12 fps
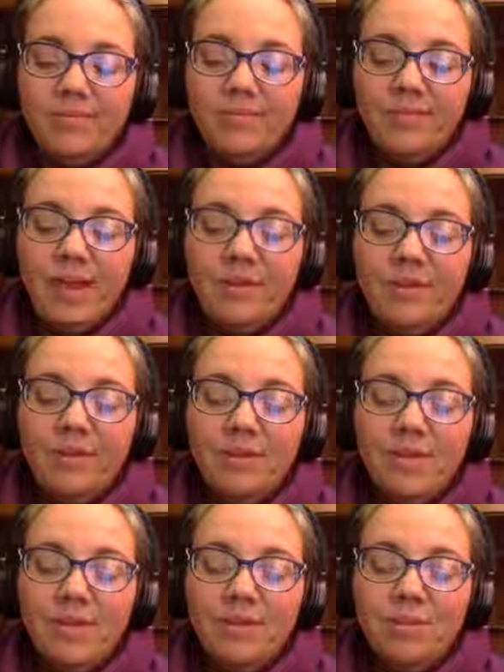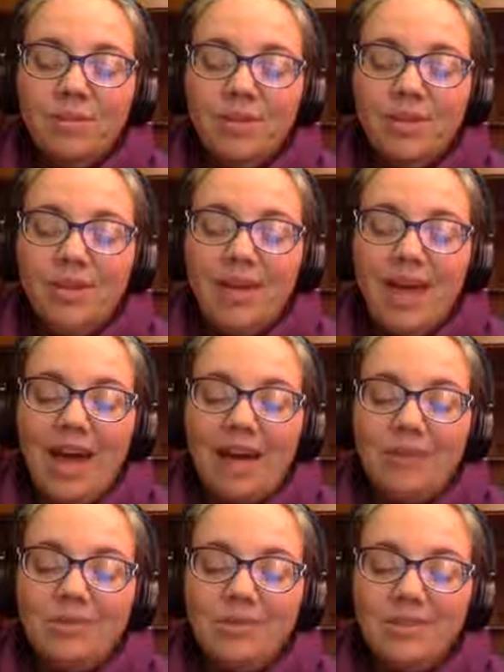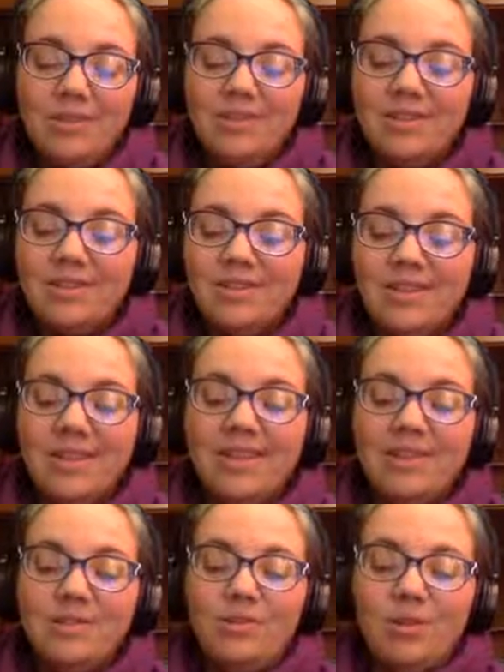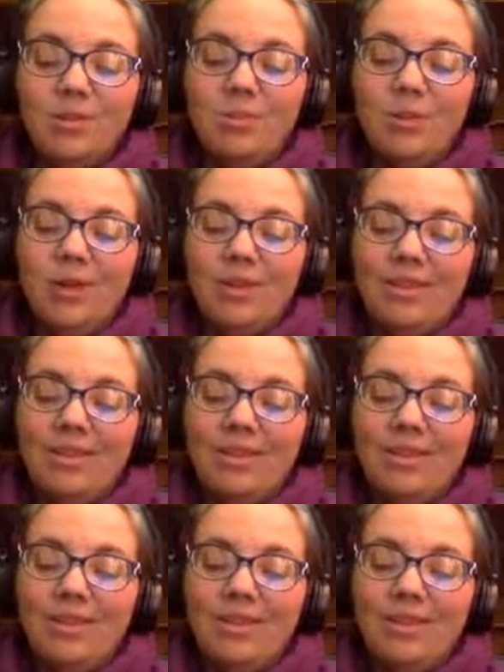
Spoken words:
I know I am breathing out a short breath.